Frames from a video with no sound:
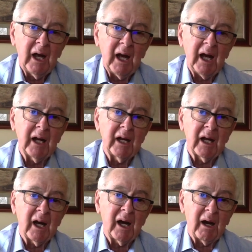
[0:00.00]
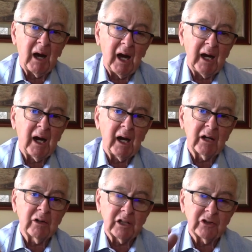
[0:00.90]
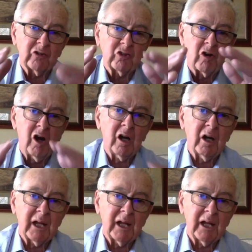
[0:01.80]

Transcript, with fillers: And uh, I argue that the stronger